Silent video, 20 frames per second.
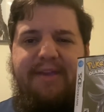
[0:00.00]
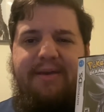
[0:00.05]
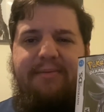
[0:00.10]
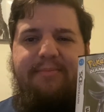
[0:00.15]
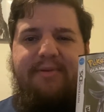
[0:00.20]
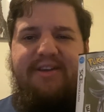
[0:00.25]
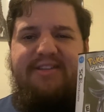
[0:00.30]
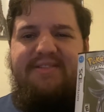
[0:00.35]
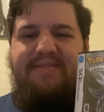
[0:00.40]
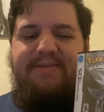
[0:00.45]

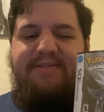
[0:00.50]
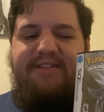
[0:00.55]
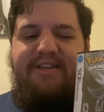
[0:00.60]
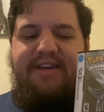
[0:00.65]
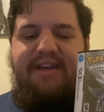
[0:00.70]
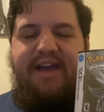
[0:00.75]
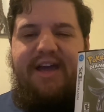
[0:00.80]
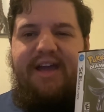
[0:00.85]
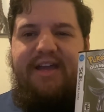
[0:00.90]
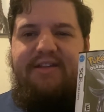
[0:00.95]
because I was
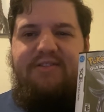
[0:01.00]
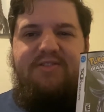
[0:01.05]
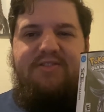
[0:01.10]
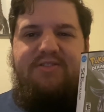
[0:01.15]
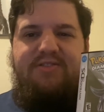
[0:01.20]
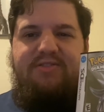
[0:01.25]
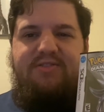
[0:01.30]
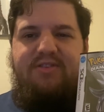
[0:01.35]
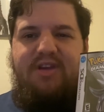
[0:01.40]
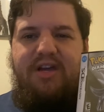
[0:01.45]
like,
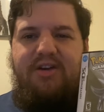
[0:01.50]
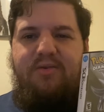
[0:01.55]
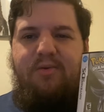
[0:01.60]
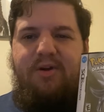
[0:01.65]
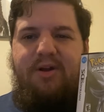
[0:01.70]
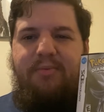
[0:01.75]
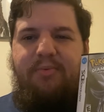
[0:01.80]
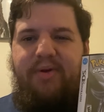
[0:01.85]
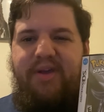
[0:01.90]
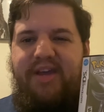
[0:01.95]
I don't
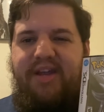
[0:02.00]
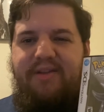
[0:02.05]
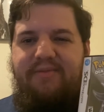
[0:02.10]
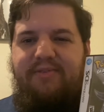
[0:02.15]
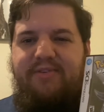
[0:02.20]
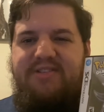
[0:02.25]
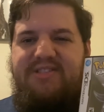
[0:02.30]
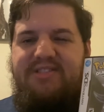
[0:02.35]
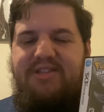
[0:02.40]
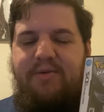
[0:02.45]
want to play it. It
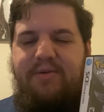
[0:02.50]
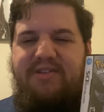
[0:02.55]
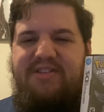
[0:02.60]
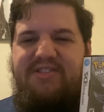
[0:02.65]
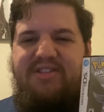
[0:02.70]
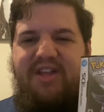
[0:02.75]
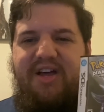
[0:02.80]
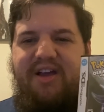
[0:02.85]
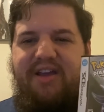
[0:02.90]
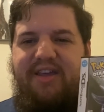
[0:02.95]
feels slow and
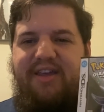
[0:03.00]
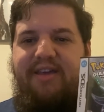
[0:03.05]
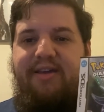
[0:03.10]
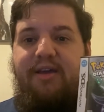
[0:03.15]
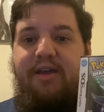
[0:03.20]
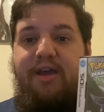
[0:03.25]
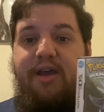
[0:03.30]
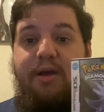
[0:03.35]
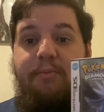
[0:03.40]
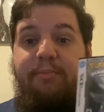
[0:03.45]
sloggy.
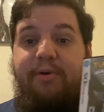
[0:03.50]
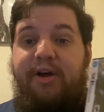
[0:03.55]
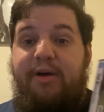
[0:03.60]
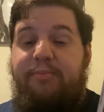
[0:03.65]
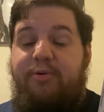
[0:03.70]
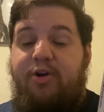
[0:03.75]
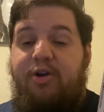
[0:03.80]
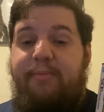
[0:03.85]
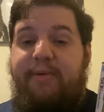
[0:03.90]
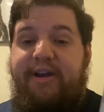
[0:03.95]
But
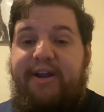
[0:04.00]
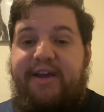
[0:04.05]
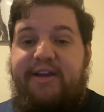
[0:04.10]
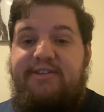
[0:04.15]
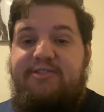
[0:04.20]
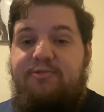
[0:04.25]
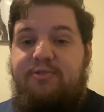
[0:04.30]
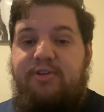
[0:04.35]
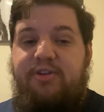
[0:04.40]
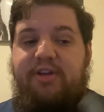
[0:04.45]
Pokemon
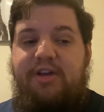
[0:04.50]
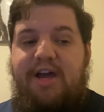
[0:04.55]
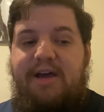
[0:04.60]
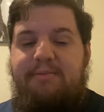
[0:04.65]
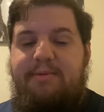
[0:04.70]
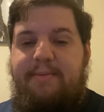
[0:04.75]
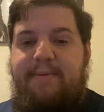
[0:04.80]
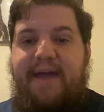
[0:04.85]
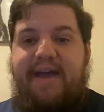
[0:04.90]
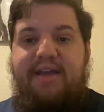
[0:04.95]
X really
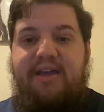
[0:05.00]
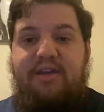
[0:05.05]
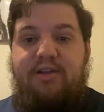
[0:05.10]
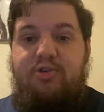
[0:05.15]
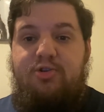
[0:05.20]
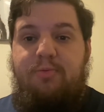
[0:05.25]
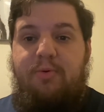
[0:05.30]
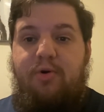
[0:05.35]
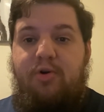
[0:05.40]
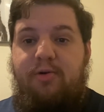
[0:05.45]
got me back
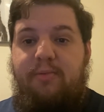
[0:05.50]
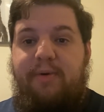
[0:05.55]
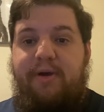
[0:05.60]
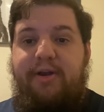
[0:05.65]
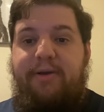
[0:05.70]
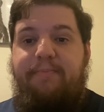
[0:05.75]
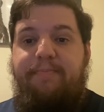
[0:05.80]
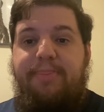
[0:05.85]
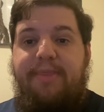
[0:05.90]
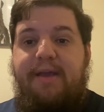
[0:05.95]
into
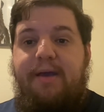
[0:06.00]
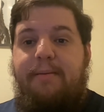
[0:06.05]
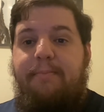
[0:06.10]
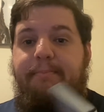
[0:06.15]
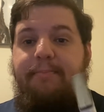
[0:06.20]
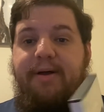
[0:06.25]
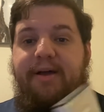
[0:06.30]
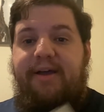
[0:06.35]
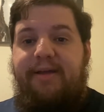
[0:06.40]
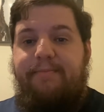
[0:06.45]
Pokemon.
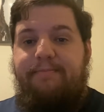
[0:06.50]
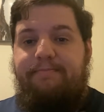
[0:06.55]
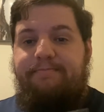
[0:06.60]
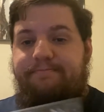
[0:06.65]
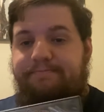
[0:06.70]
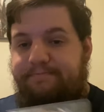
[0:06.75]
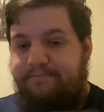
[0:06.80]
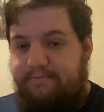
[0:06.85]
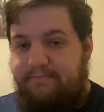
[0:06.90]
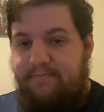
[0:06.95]
But
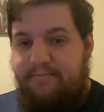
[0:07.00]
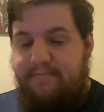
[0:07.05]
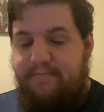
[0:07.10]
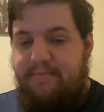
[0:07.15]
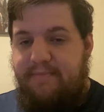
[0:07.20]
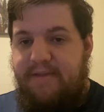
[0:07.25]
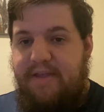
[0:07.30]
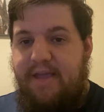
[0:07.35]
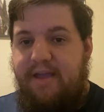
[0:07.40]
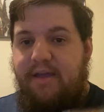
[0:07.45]

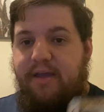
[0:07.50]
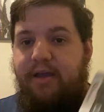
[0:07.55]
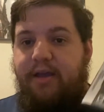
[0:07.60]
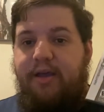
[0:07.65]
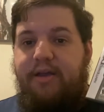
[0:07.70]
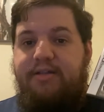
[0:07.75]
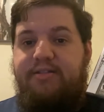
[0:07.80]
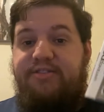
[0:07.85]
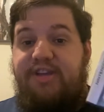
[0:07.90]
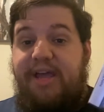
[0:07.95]

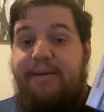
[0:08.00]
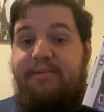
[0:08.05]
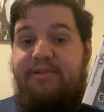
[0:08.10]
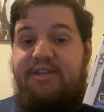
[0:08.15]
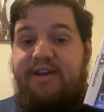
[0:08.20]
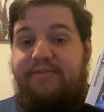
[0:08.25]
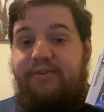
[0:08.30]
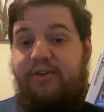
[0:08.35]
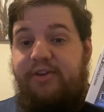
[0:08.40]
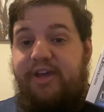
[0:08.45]
Diamond
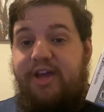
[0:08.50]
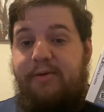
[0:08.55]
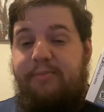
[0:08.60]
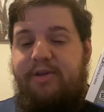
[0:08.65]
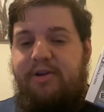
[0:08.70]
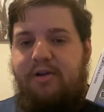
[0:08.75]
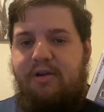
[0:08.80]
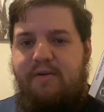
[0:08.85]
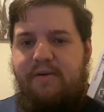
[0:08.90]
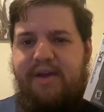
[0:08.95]
definitely helped me
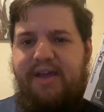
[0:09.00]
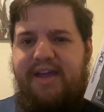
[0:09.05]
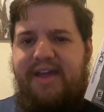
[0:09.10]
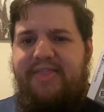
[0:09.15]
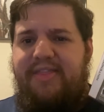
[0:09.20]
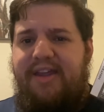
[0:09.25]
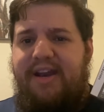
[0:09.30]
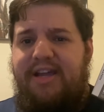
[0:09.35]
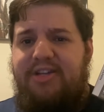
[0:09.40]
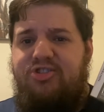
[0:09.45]
grow it.
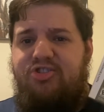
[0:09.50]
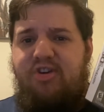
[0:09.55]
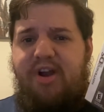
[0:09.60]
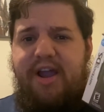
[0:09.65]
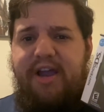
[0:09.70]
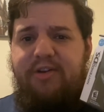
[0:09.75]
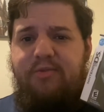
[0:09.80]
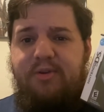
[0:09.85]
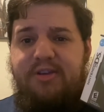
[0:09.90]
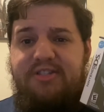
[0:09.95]
And then I
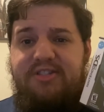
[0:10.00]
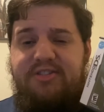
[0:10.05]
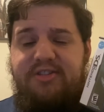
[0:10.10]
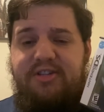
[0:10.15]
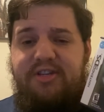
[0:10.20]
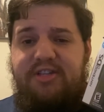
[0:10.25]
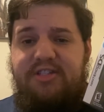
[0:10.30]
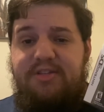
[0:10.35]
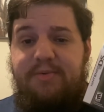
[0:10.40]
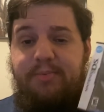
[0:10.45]
tried
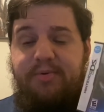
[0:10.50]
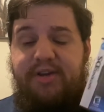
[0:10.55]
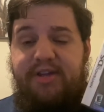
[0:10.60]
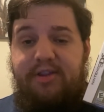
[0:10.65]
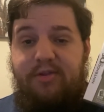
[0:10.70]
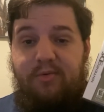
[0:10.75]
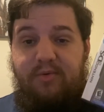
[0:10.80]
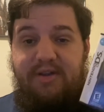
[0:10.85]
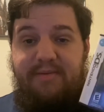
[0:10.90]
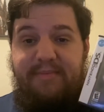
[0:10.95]
recently to play
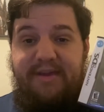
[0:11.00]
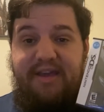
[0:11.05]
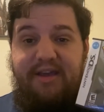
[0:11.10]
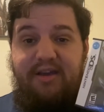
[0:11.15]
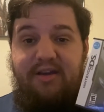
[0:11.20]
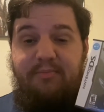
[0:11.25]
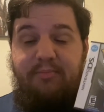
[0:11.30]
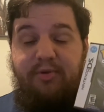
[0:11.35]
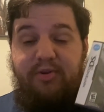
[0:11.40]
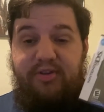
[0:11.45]
the
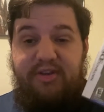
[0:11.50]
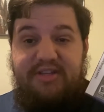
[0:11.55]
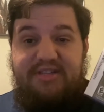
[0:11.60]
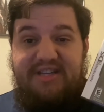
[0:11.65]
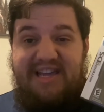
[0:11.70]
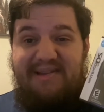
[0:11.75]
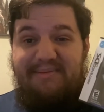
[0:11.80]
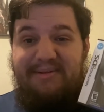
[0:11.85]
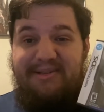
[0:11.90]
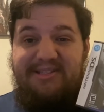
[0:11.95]
remake, Brilliant
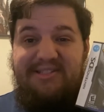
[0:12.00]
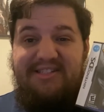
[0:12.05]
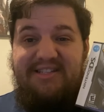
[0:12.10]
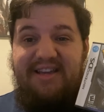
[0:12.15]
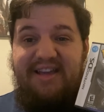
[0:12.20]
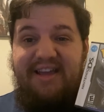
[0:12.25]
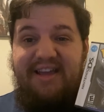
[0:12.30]
Diamond,